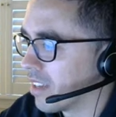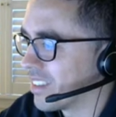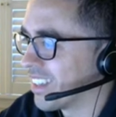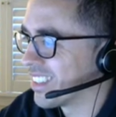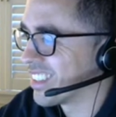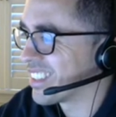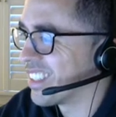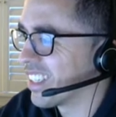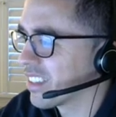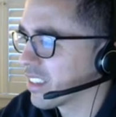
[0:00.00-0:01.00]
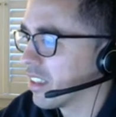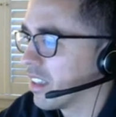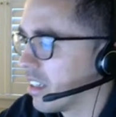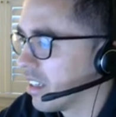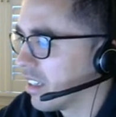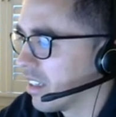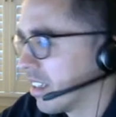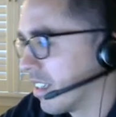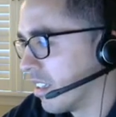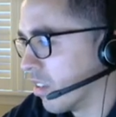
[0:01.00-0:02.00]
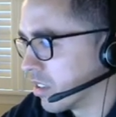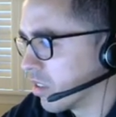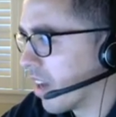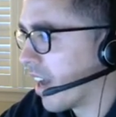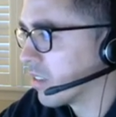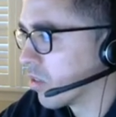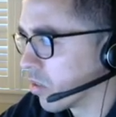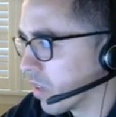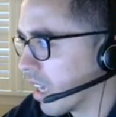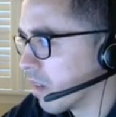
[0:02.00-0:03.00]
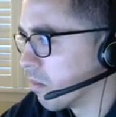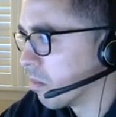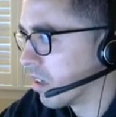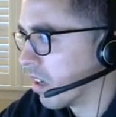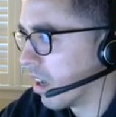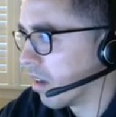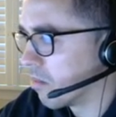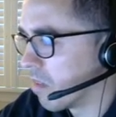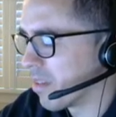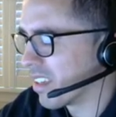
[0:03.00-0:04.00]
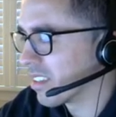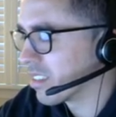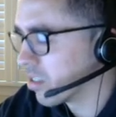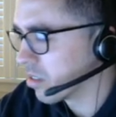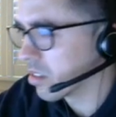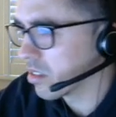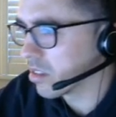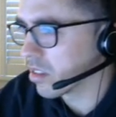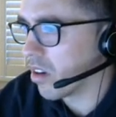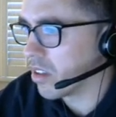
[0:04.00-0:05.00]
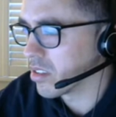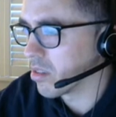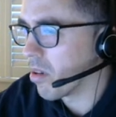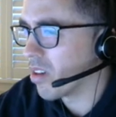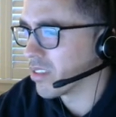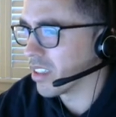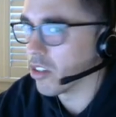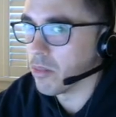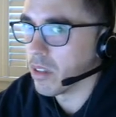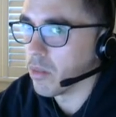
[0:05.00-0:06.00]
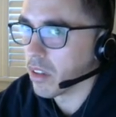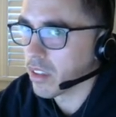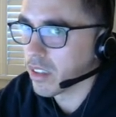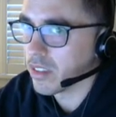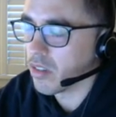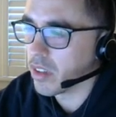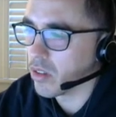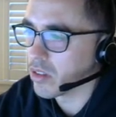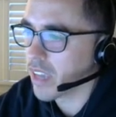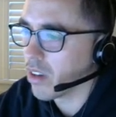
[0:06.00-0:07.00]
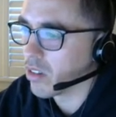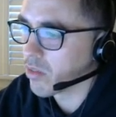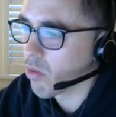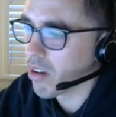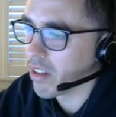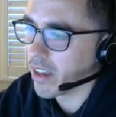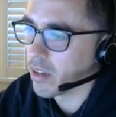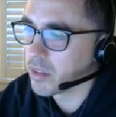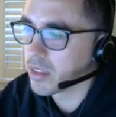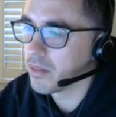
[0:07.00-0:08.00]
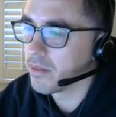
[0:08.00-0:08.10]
down to 6. You know, still a high total game, but maybe should cause us to pause a little bit when considering their skaters for our lineups.